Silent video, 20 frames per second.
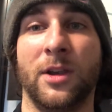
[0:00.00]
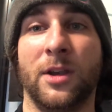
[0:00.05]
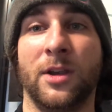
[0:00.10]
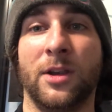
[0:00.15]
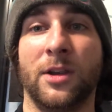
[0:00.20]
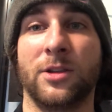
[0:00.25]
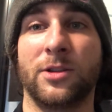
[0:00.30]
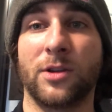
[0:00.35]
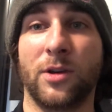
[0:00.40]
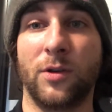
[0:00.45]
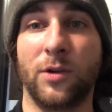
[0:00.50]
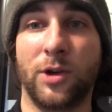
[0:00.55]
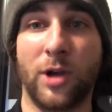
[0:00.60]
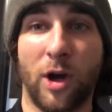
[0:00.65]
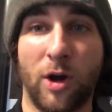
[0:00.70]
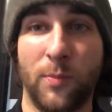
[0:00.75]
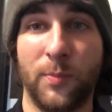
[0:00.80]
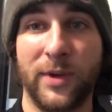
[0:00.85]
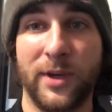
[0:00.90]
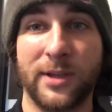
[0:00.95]
So
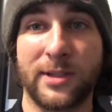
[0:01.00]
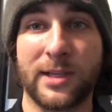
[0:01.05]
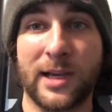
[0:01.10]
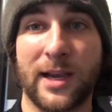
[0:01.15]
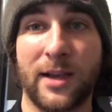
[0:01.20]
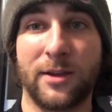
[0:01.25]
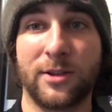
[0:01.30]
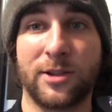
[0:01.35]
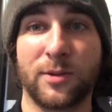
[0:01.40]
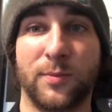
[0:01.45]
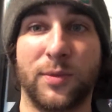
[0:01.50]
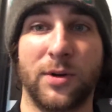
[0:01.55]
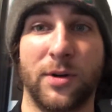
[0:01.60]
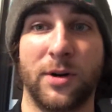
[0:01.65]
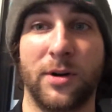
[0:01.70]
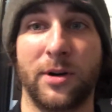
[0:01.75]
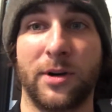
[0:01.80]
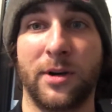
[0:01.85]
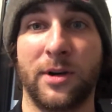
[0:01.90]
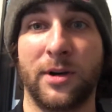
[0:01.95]
don't be a silent
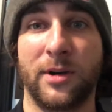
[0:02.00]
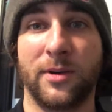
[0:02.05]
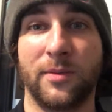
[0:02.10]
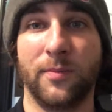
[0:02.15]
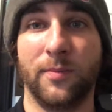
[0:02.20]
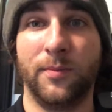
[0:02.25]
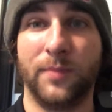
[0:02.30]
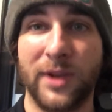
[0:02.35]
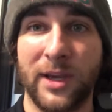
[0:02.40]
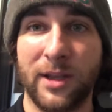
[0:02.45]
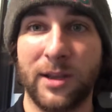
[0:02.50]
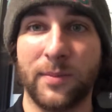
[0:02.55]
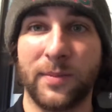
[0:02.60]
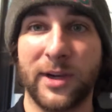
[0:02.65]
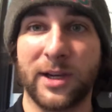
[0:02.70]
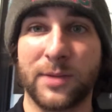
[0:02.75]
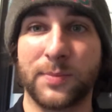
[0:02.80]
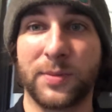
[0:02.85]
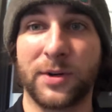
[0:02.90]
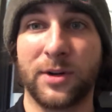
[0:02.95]
supporter. Be the
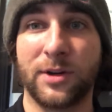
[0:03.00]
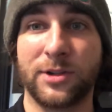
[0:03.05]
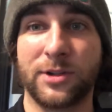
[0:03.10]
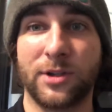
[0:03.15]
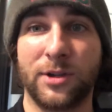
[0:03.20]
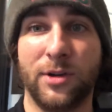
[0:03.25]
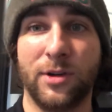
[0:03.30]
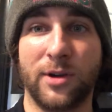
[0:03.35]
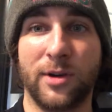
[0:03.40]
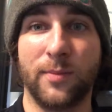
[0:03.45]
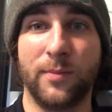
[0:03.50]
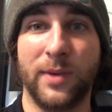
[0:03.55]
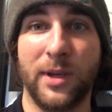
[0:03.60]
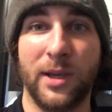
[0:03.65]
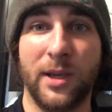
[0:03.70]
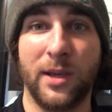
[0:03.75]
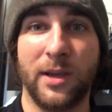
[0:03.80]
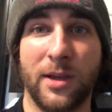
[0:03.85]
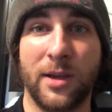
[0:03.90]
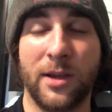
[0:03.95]
best person you could
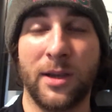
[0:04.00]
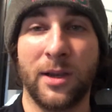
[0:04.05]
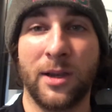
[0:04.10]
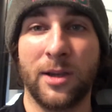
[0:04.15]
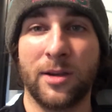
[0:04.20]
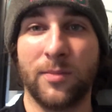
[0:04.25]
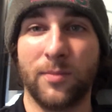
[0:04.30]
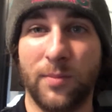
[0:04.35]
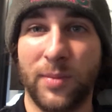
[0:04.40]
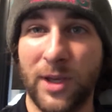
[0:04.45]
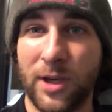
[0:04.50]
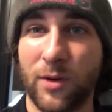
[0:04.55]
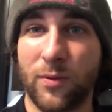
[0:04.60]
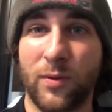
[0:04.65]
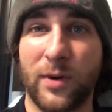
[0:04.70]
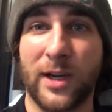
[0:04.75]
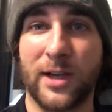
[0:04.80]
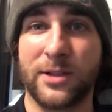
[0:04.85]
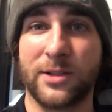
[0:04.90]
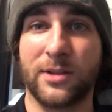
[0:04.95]
be. Be a
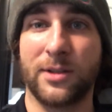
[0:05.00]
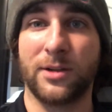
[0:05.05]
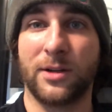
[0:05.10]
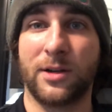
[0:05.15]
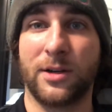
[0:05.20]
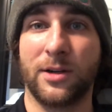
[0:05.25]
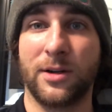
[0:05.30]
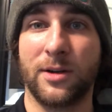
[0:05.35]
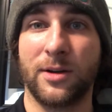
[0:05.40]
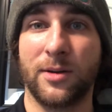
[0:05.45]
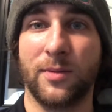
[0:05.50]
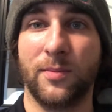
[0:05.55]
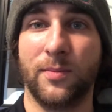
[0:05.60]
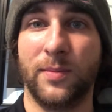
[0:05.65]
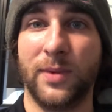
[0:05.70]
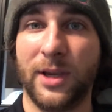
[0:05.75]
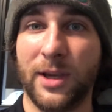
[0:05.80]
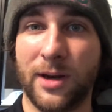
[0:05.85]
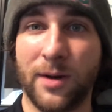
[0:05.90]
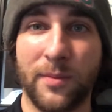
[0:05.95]
wrestler.
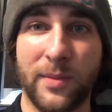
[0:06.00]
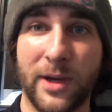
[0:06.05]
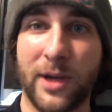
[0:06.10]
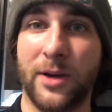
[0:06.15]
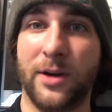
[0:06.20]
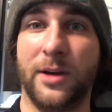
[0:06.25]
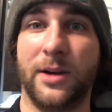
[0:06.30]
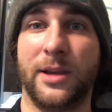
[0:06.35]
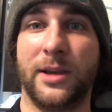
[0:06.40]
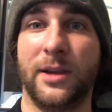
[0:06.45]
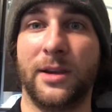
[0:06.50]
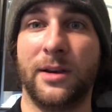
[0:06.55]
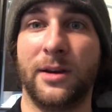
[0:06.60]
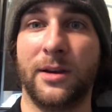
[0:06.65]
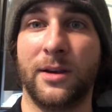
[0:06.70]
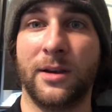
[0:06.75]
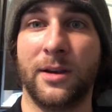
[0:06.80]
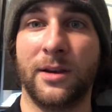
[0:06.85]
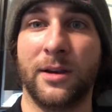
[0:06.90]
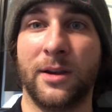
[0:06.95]
Be an American.
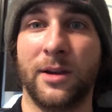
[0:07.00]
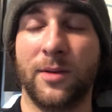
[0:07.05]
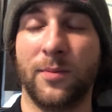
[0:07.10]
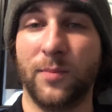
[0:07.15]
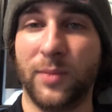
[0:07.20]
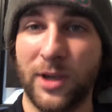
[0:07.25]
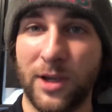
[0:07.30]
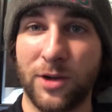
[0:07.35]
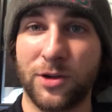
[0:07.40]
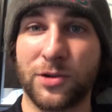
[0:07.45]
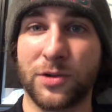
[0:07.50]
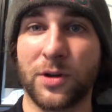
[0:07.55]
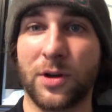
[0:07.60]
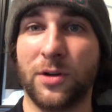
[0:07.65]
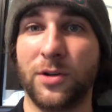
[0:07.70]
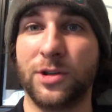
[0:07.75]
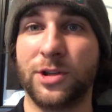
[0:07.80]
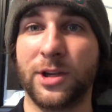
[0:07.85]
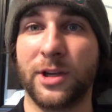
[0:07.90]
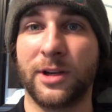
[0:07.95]
Be a
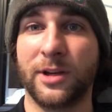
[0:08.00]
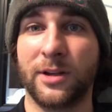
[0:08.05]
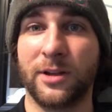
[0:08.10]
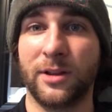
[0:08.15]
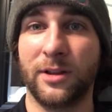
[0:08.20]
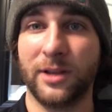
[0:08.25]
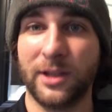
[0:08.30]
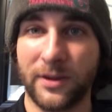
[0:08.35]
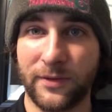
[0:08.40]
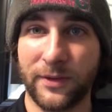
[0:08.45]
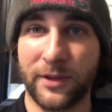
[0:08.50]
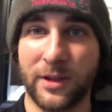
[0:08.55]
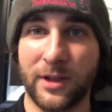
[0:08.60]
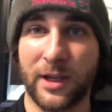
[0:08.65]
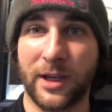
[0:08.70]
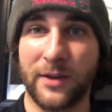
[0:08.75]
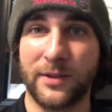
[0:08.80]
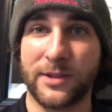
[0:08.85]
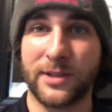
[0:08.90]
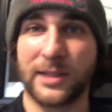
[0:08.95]
Trojan. Live the
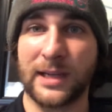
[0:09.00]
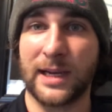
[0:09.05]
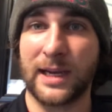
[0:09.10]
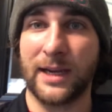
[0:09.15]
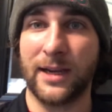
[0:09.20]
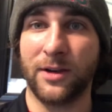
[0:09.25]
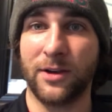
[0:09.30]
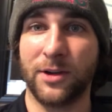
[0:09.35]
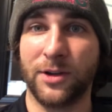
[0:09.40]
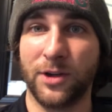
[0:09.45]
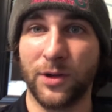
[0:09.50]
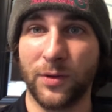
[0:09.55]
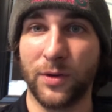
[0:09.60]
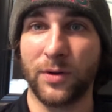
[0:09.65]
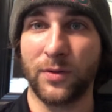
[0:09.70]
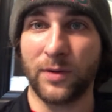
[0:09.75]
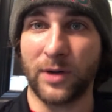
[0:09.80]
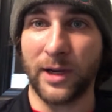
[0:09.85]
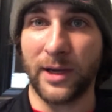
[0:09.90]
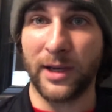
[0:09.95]
lifestyle and do it
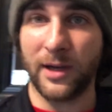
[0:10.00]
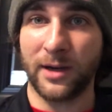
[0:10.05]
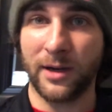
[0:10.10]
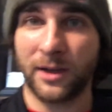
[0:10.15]
right.